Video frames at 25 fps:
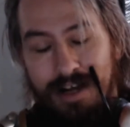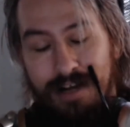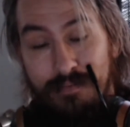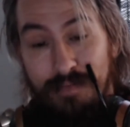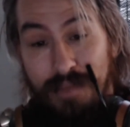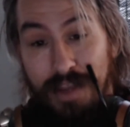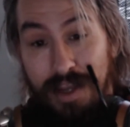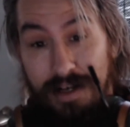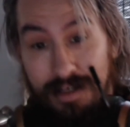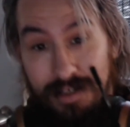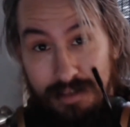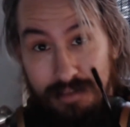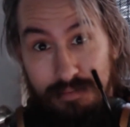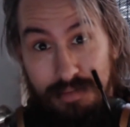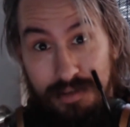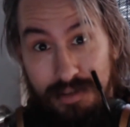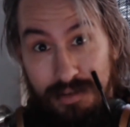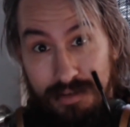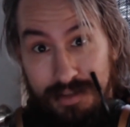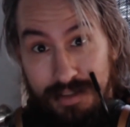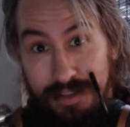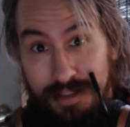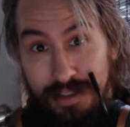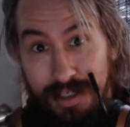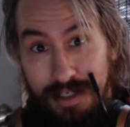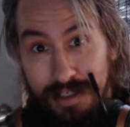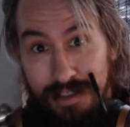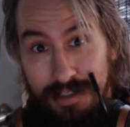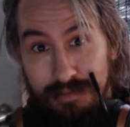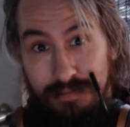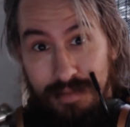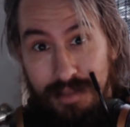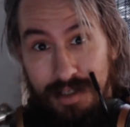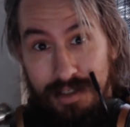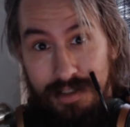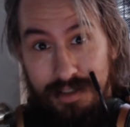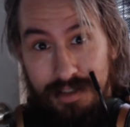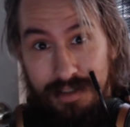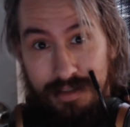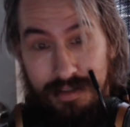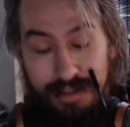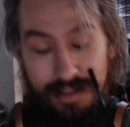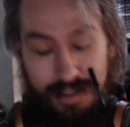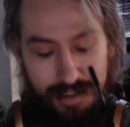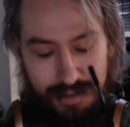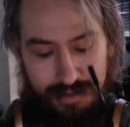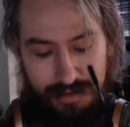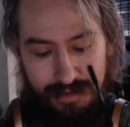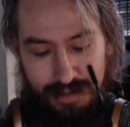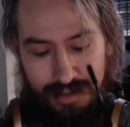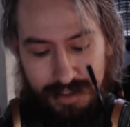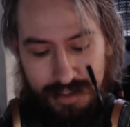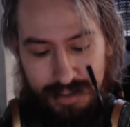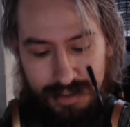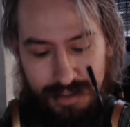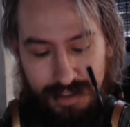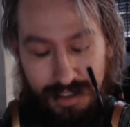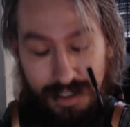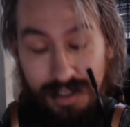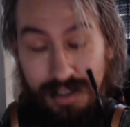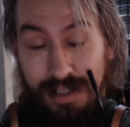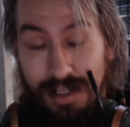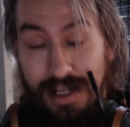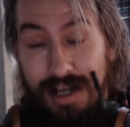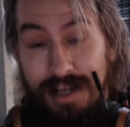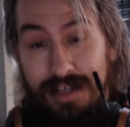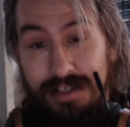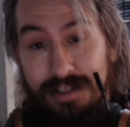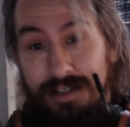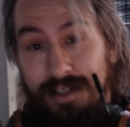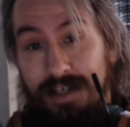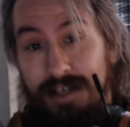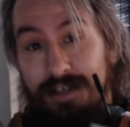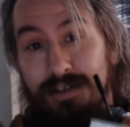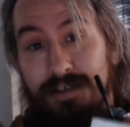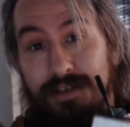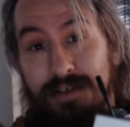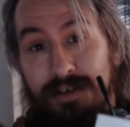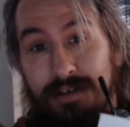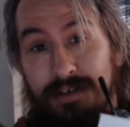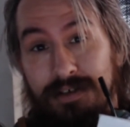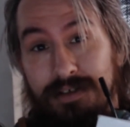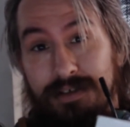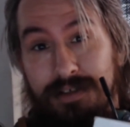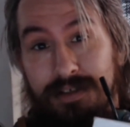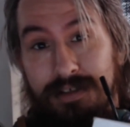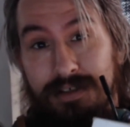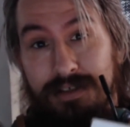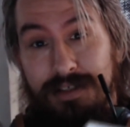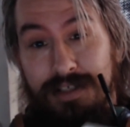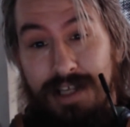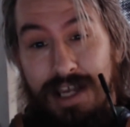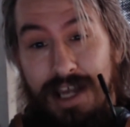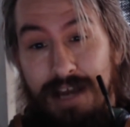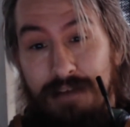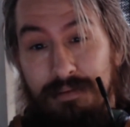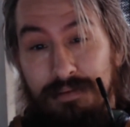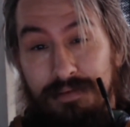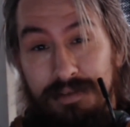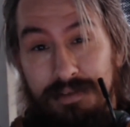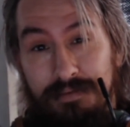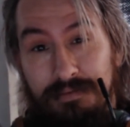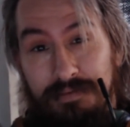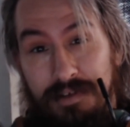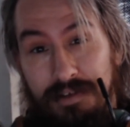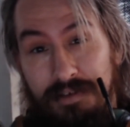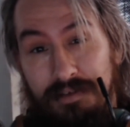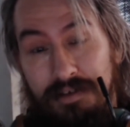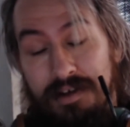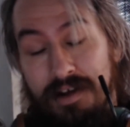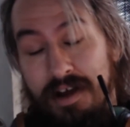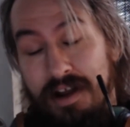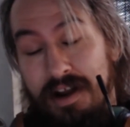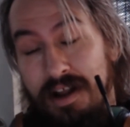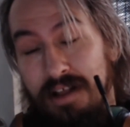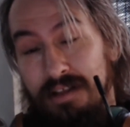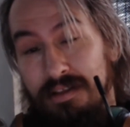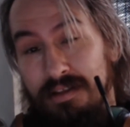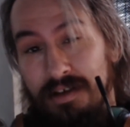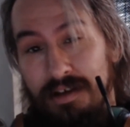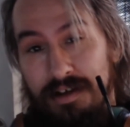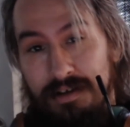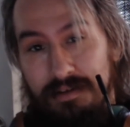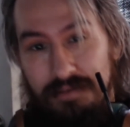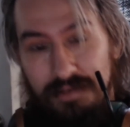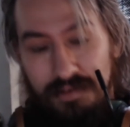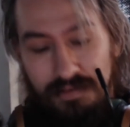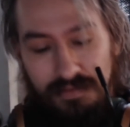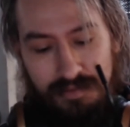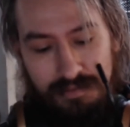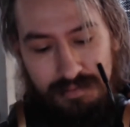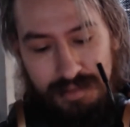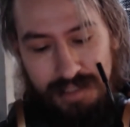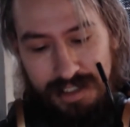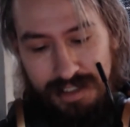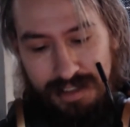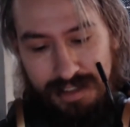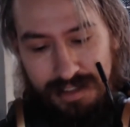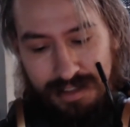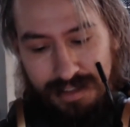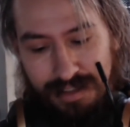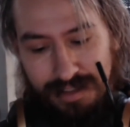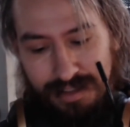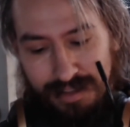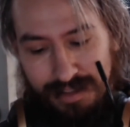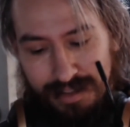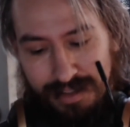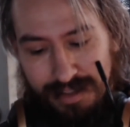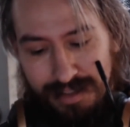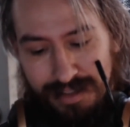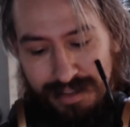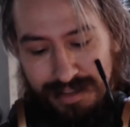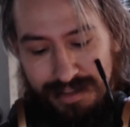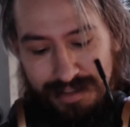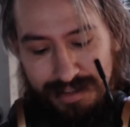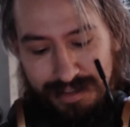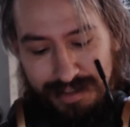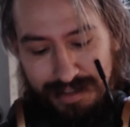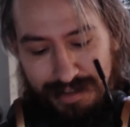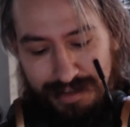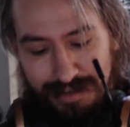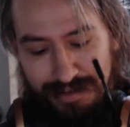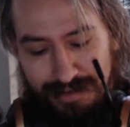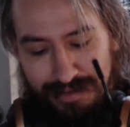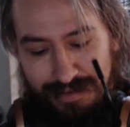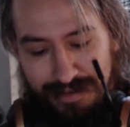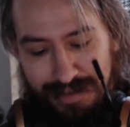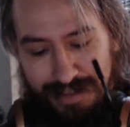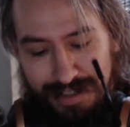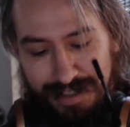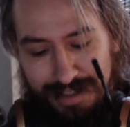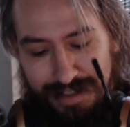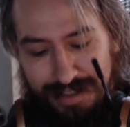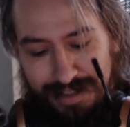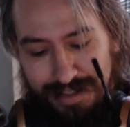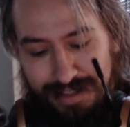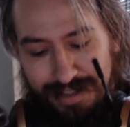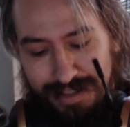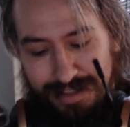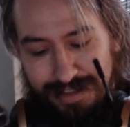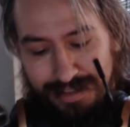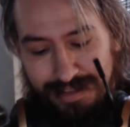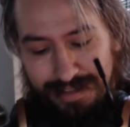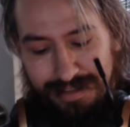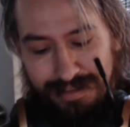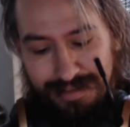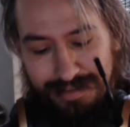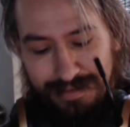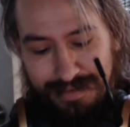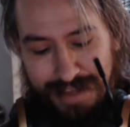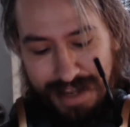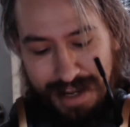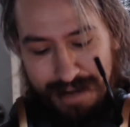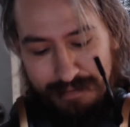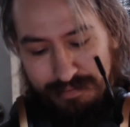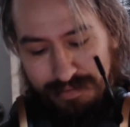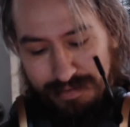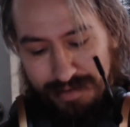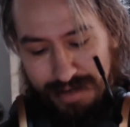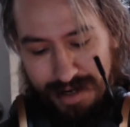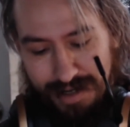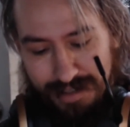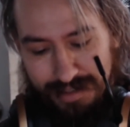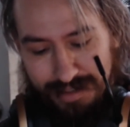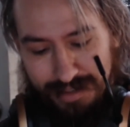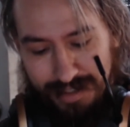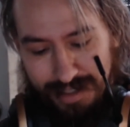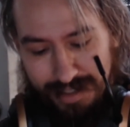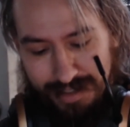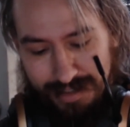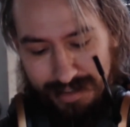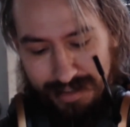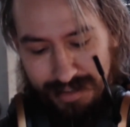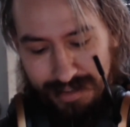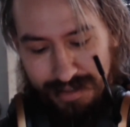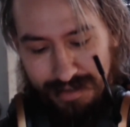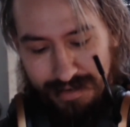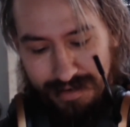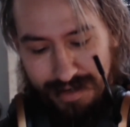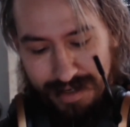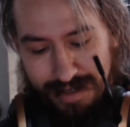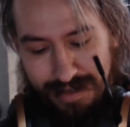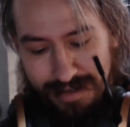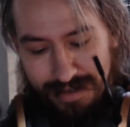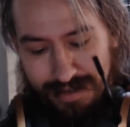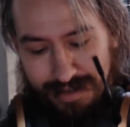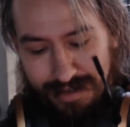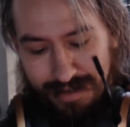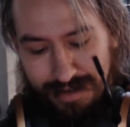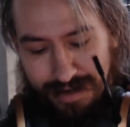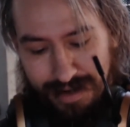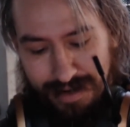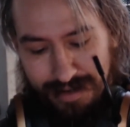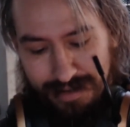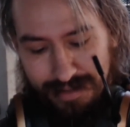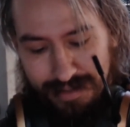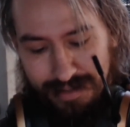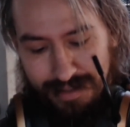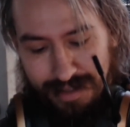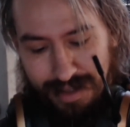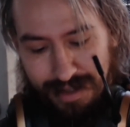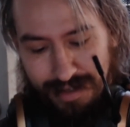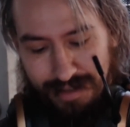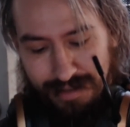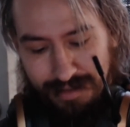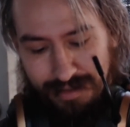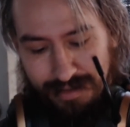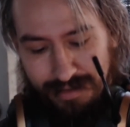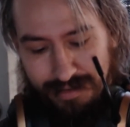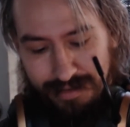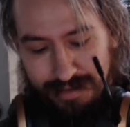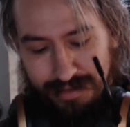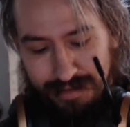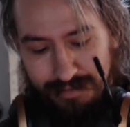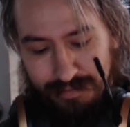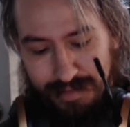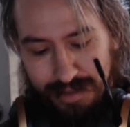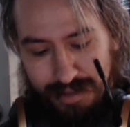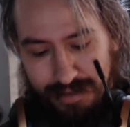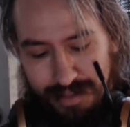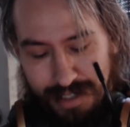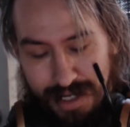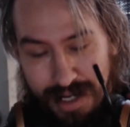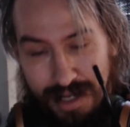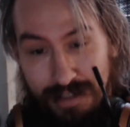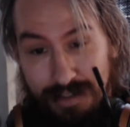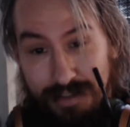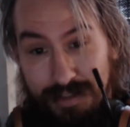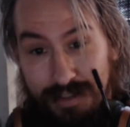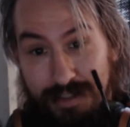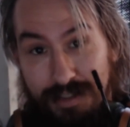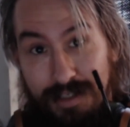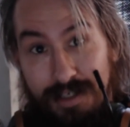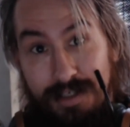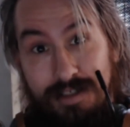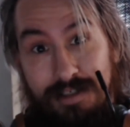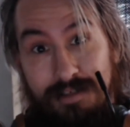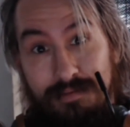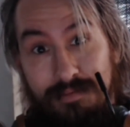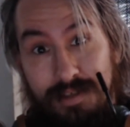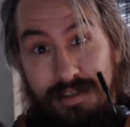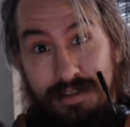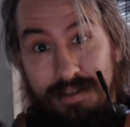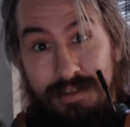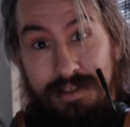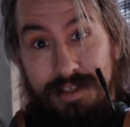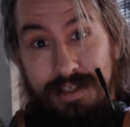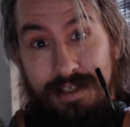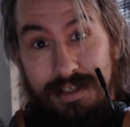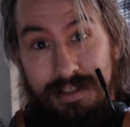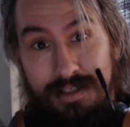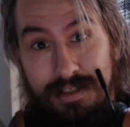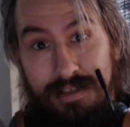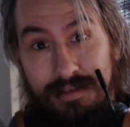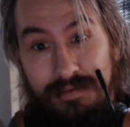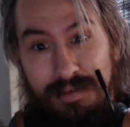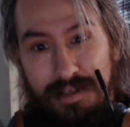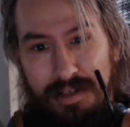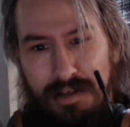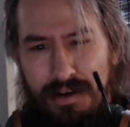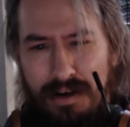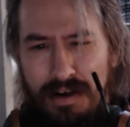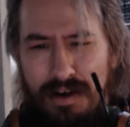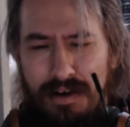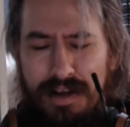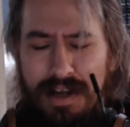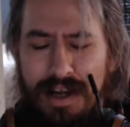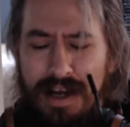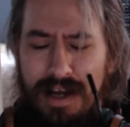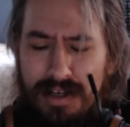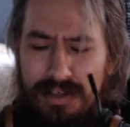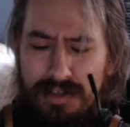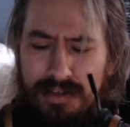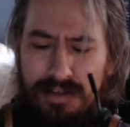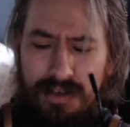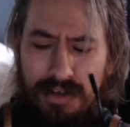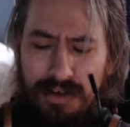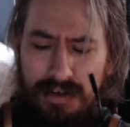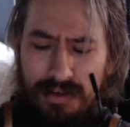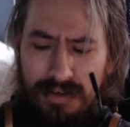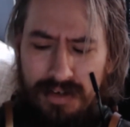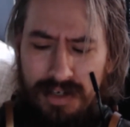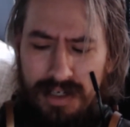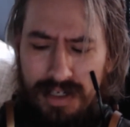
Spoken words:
not a computer science major. This is just a class I took to dabble in whether or not I thought it was for me. So in that process, I started learning about hexadecimal and this, and I'm like, oh yeah. So